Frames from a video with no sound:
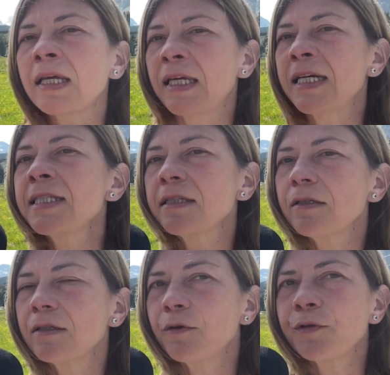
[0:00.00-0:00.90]
Yes,
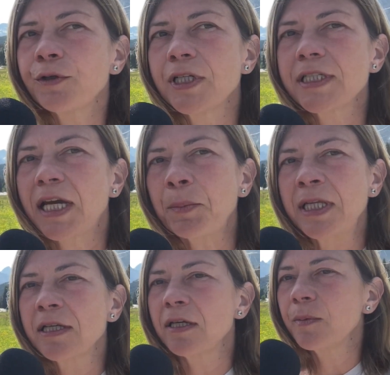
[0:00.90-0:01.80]
of course. I
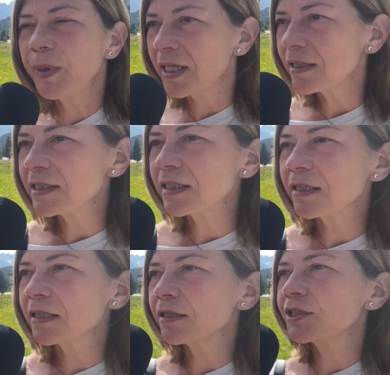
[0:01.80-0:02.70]
mean, the paleolithic
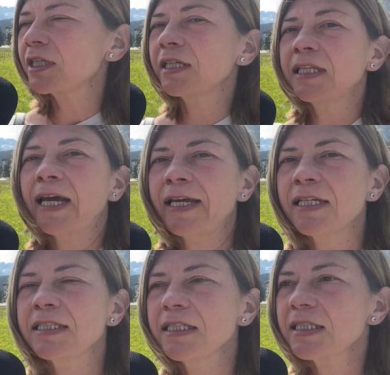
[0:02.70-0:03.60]
ketogenic
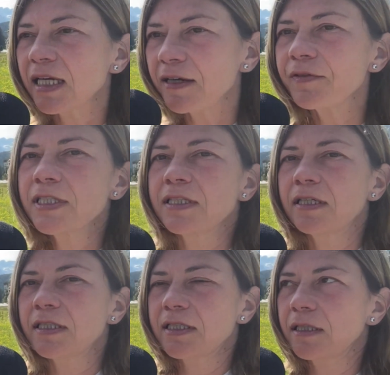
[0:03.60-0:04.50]
diet itself, it's
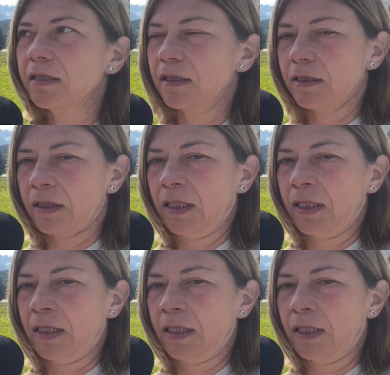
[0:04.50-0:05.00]
it's uh,